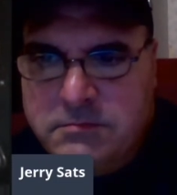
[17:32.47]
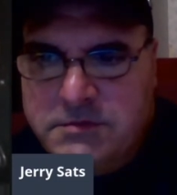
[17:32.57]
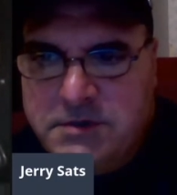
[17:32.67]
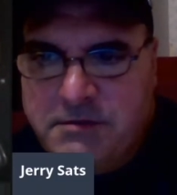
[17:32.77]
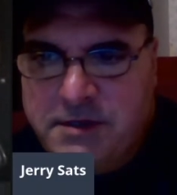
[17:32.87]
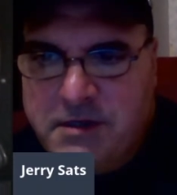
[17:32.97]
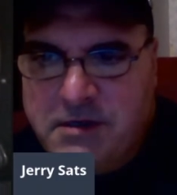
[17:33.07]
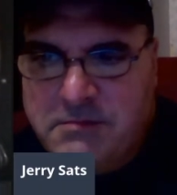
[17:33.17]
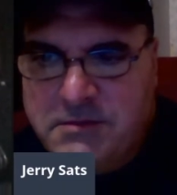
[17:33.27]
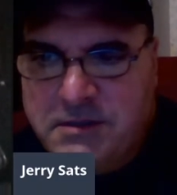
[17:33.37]
Jerry
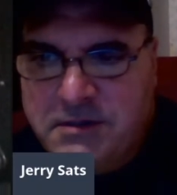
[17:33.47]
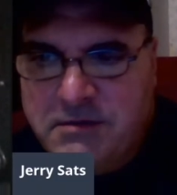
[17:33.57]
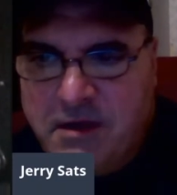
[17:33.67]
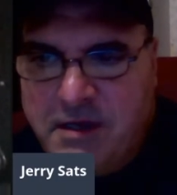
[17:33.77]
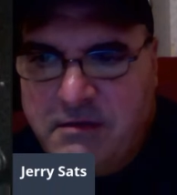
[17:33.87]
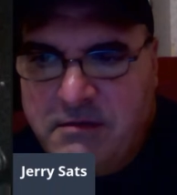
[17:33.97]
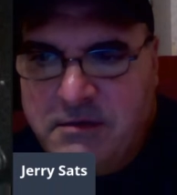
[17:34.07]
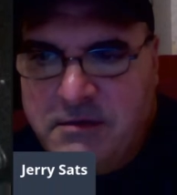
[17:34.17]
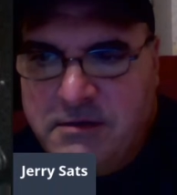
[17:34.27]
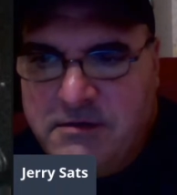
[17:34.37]
comes in great.
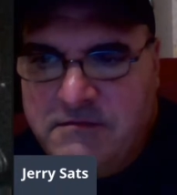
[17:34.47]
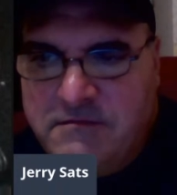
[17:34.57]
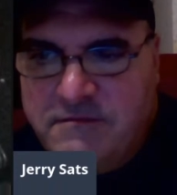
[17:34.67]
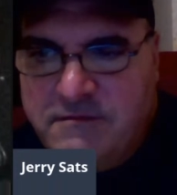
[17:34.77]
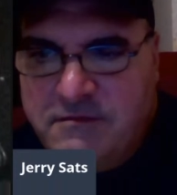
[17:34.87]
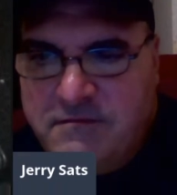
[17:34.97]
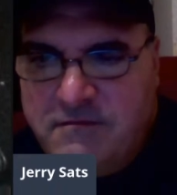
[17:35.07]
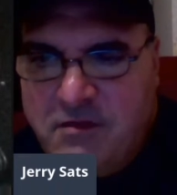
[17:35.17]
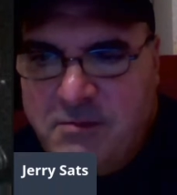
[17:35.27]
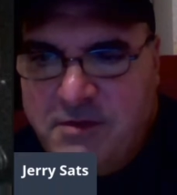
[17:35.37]
Frugal
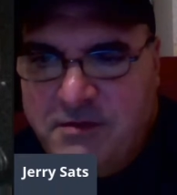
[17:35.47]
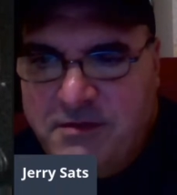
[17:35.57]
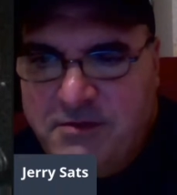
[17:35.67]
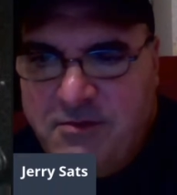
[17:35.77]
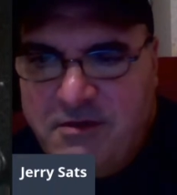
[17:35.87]
Farmer, you are